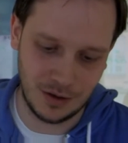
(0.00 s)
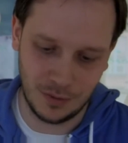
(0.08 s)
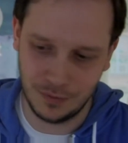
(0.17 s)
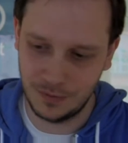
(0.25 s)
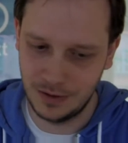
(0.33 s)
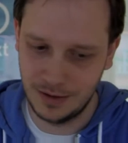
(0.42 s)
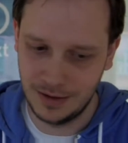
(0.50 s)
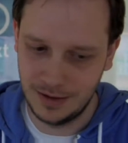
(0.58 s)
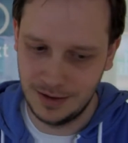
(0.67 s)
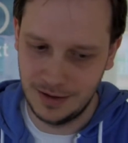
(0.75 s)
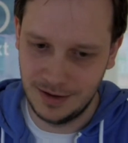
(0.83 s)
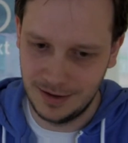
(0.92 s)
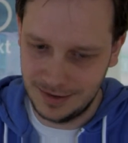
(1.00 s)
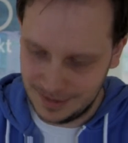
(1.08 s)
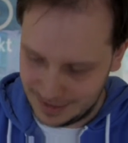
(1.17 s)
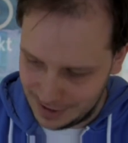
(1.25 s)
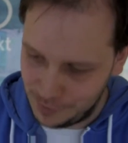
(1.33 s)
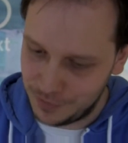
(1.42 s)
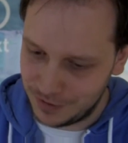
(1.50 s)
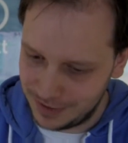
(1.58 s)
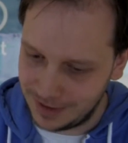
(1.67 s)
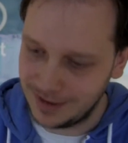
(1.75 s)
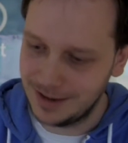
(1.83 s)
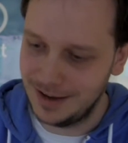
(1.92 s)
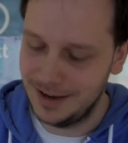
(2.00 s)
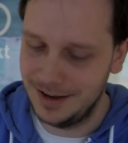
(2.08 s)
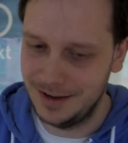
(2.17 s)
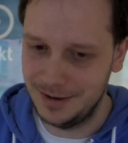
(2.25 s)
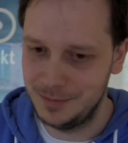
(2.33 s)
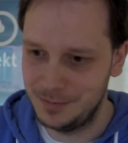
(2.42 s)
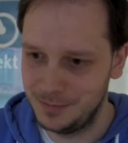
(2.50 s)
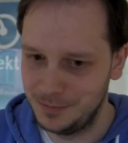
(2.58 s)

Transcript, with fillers: of everything. Um,